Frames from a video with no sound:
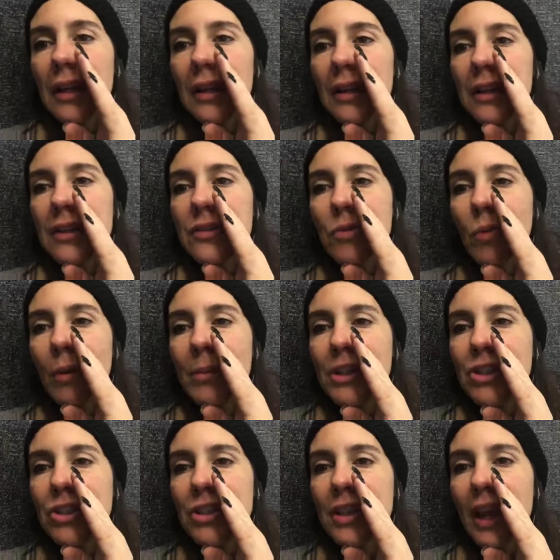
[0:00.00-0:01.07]
This woman
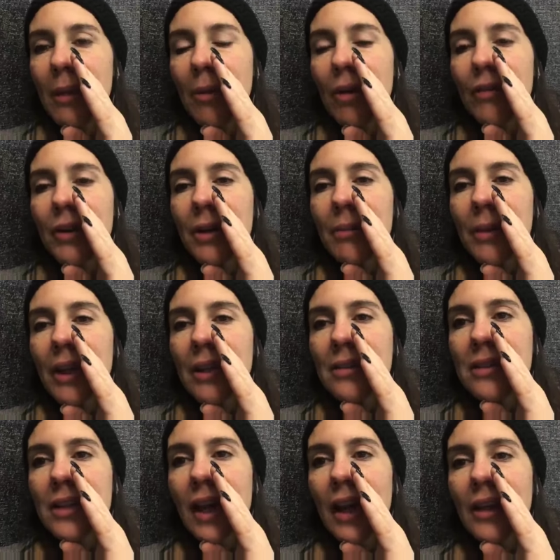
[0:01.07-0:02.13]
just came over to me and
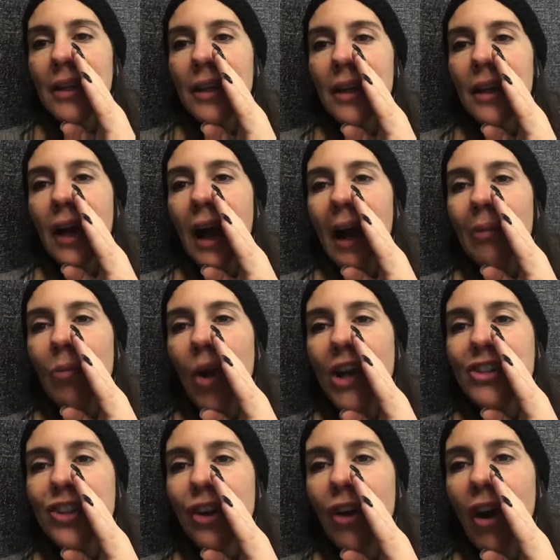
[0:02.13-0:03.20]
said, I'm
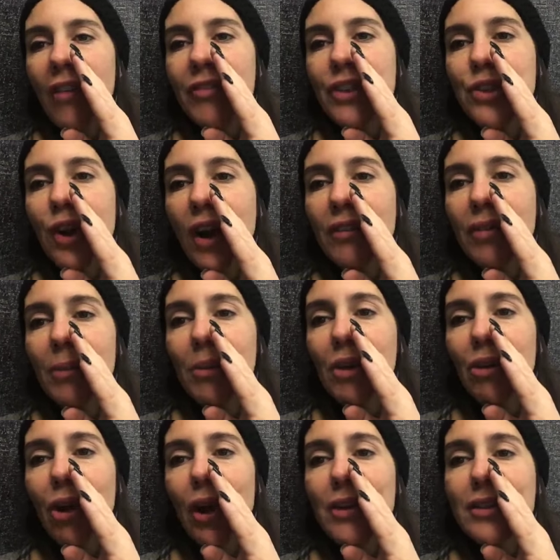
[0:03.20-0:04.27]
watching Coffee Talk from
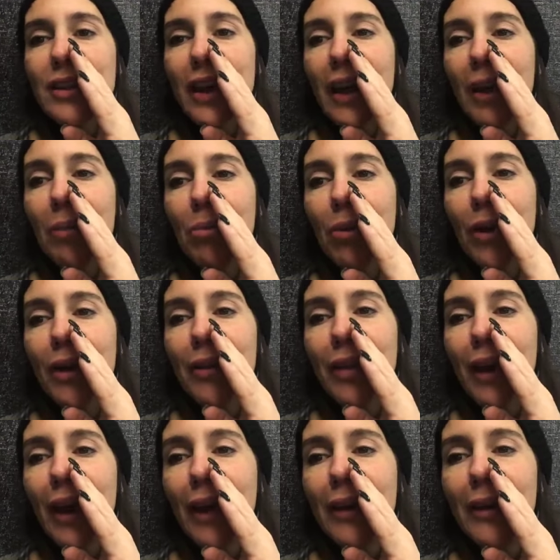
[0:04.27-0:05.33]
across the airport
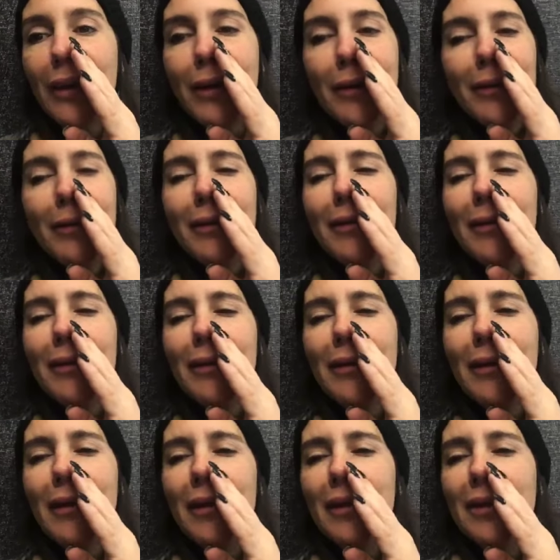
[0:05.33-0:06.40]
thing.
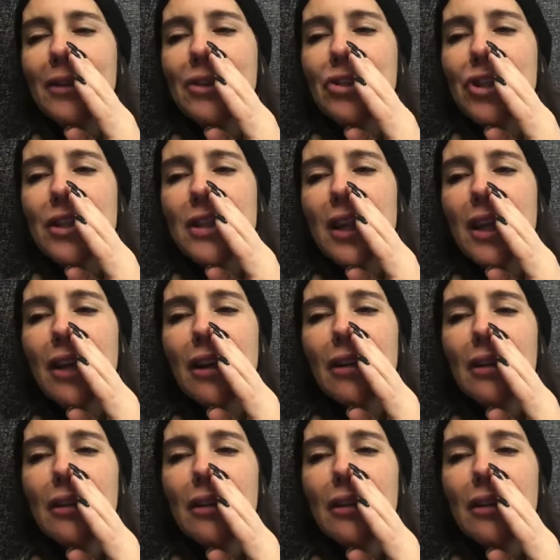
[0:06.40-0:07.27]
She's here.